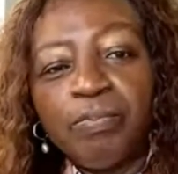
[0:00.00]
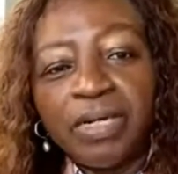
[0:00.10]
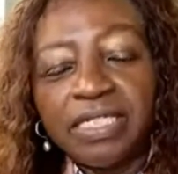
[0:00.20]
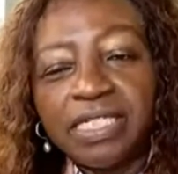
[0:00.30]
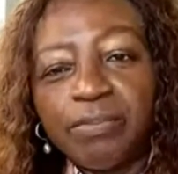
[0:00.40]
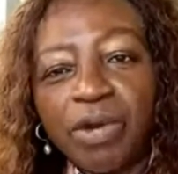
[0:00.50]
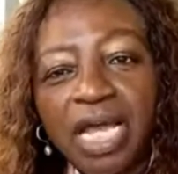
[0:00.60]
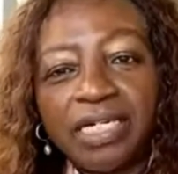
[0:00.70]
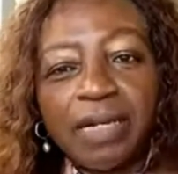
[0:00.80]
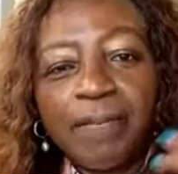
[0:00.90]
purchase the
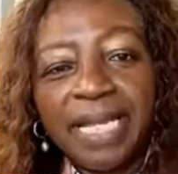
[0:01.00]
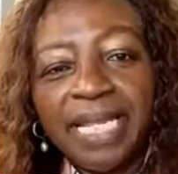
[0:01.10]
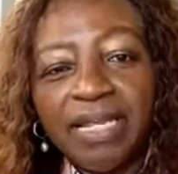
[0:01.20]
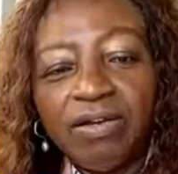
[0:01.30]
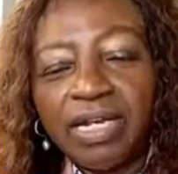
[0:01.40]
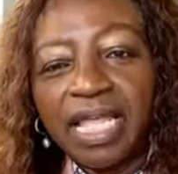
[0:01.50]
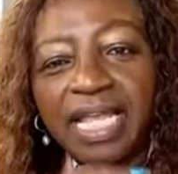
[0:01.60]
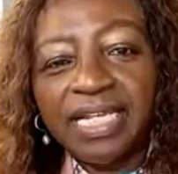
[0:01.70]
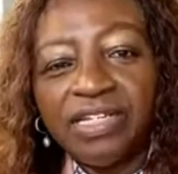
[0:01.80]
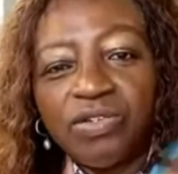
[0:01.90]
product, pay
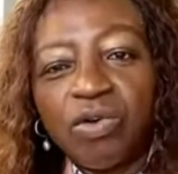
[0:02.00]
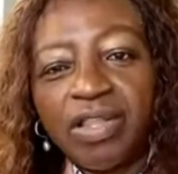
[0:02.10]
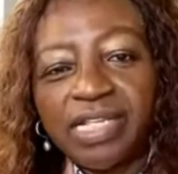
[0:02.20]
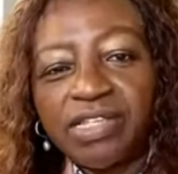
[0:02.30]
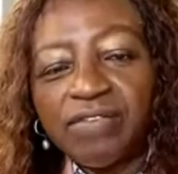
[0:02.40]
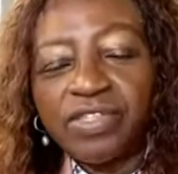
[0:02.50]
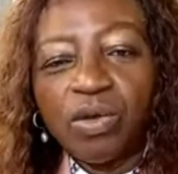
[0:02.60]
online, and do all that stuff.